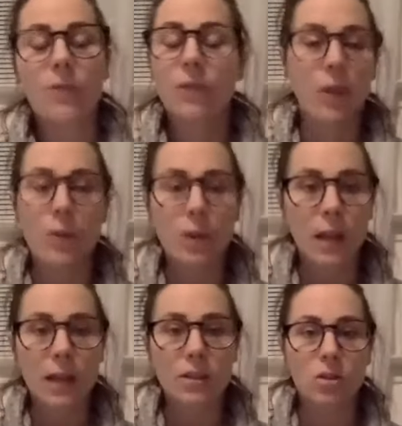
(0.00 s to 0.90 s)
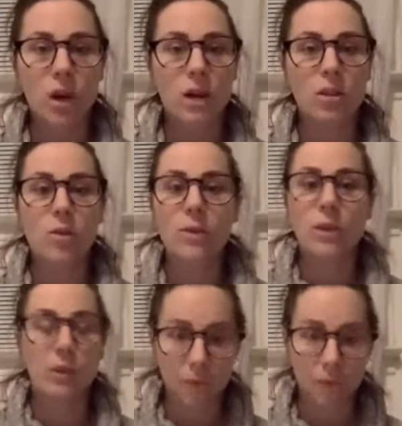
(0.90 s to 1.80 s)
that they would like to try too, and
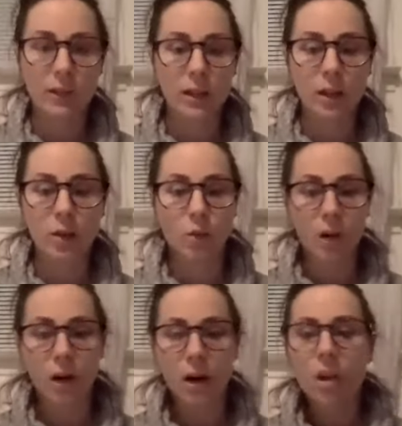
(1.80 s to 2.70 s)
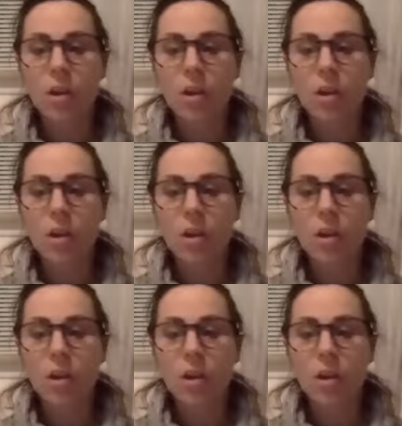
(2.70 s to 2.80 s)
then they're finally going to order.